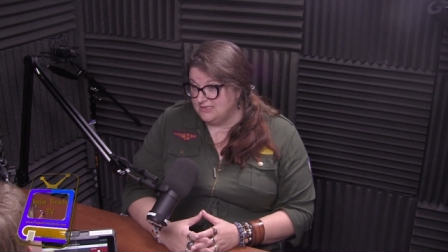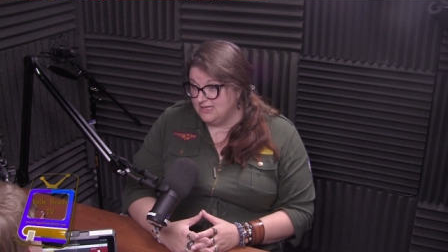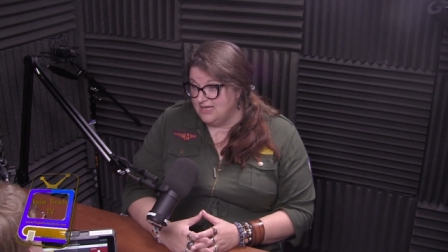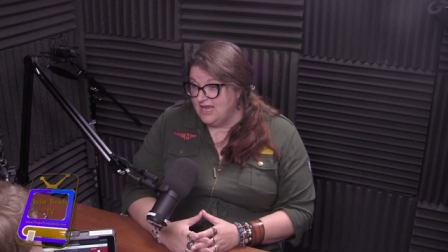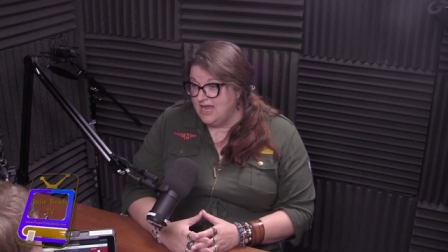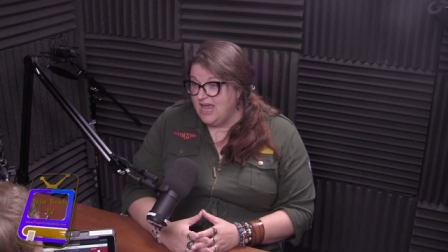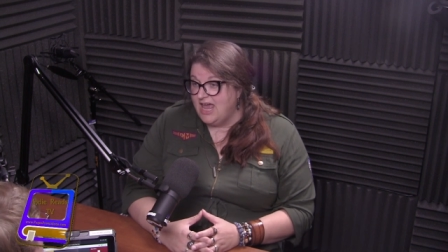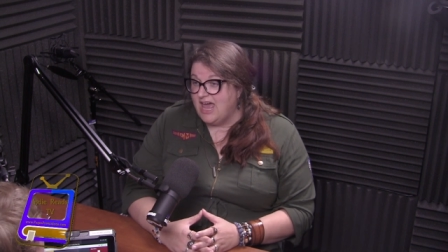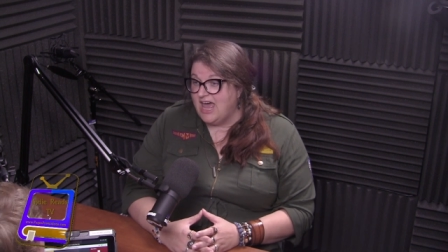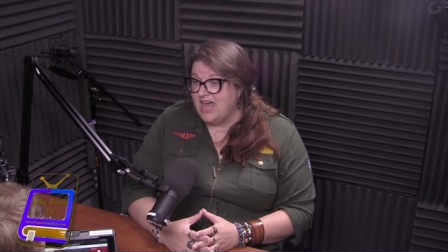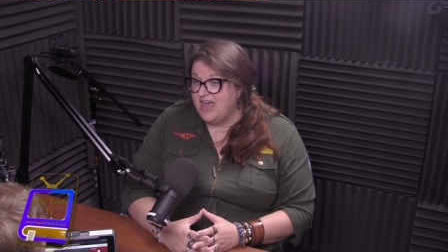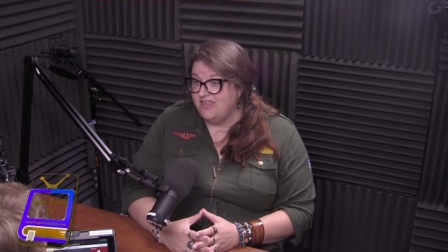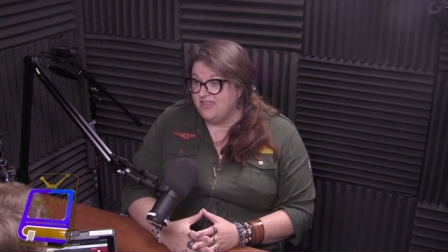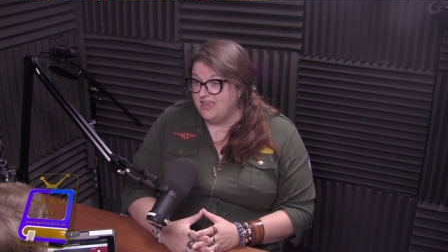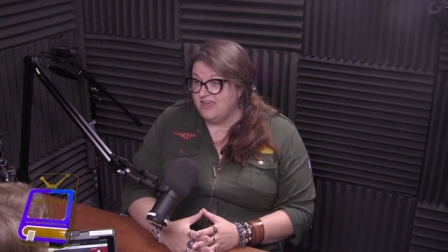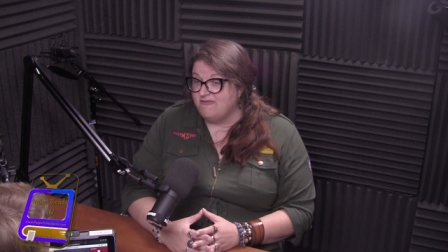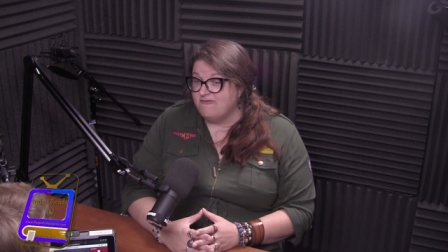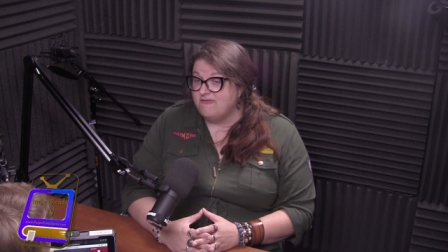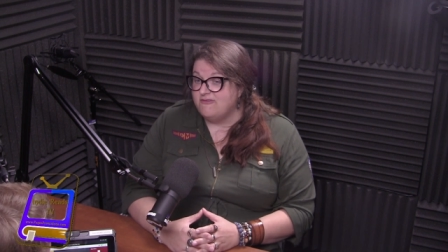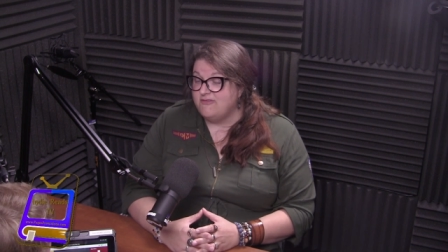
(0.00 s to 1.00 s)
That's great. And
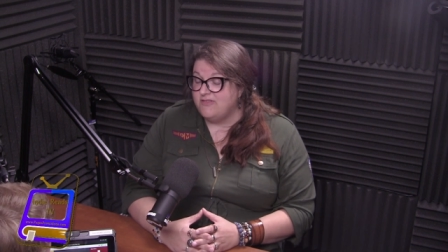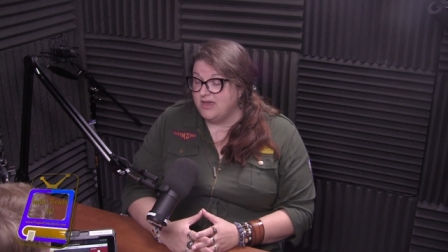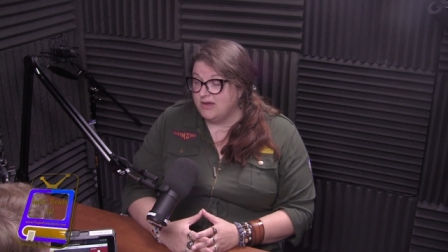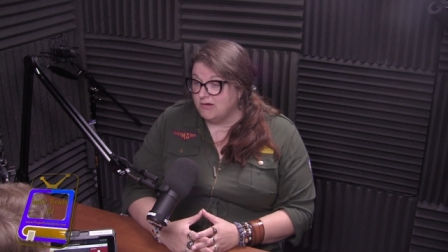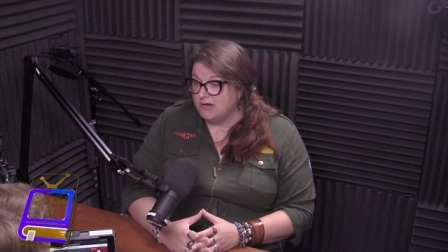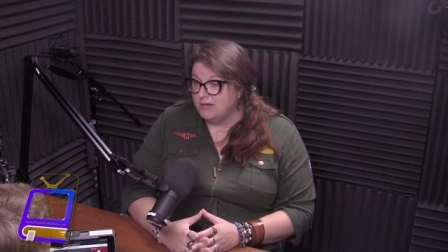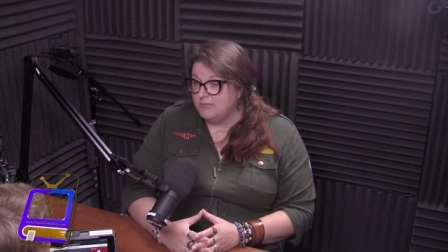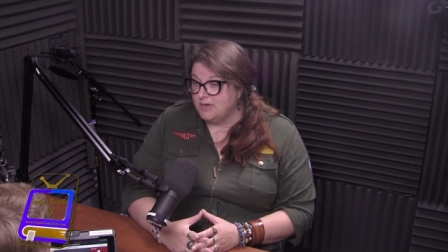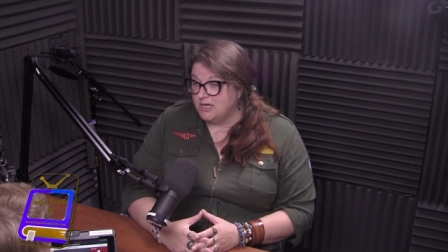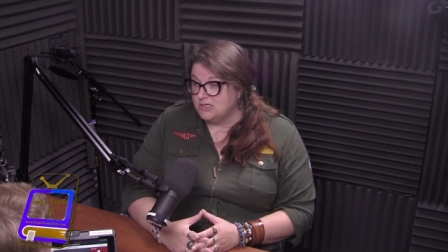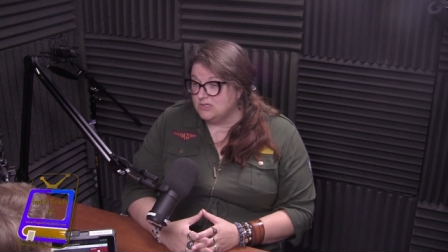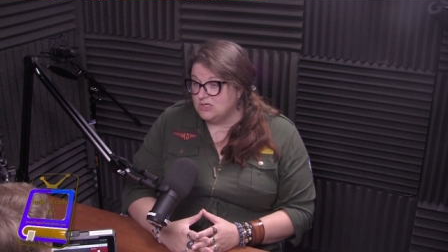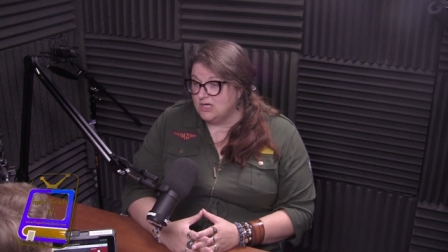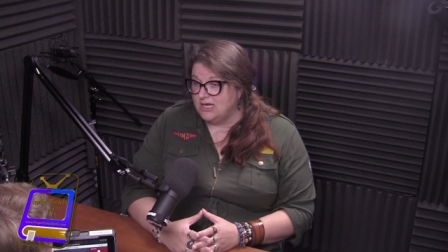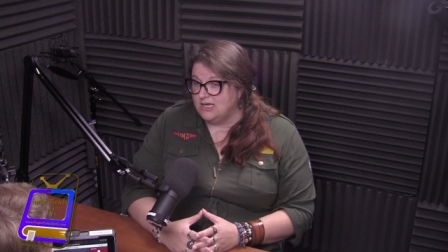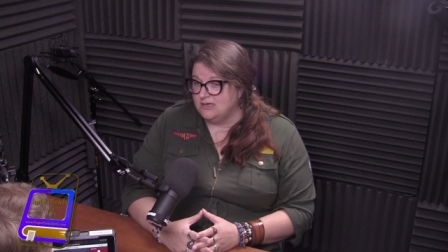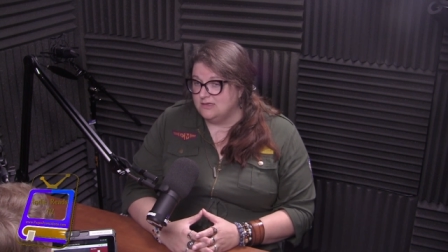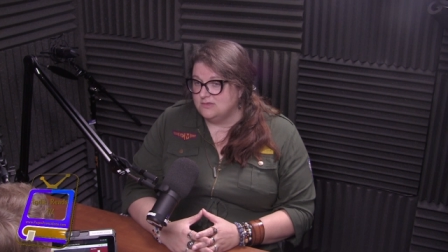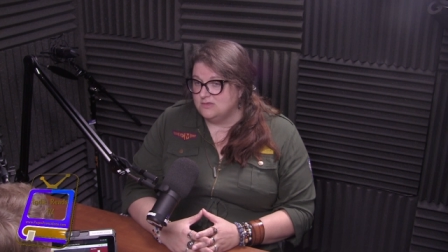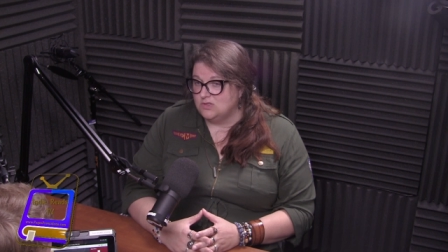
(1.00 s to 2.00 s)
they very much,
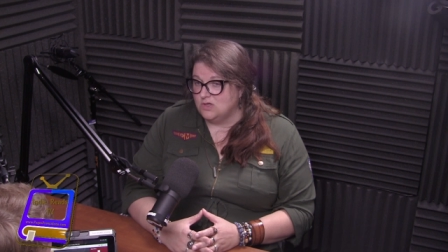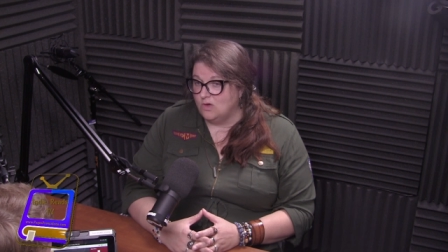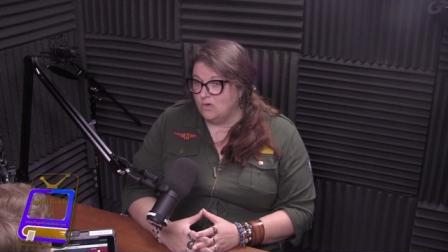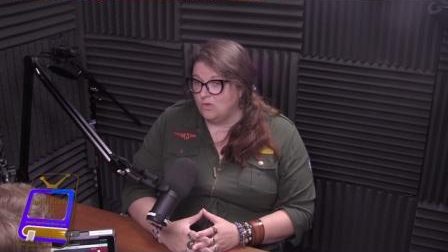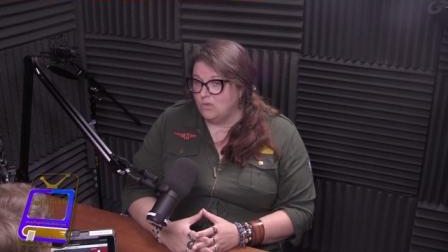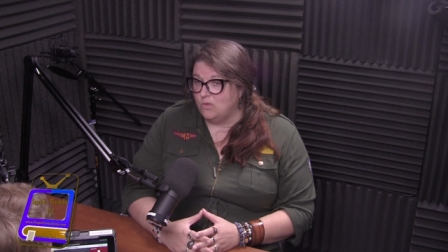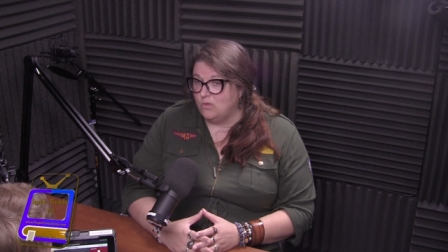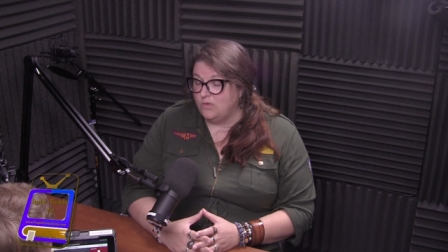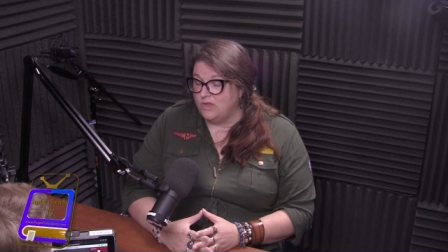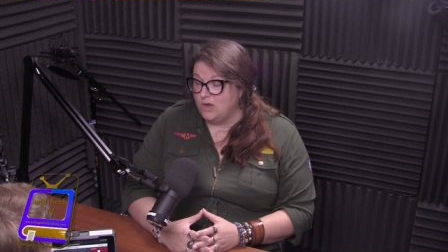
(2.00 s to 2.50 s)
and so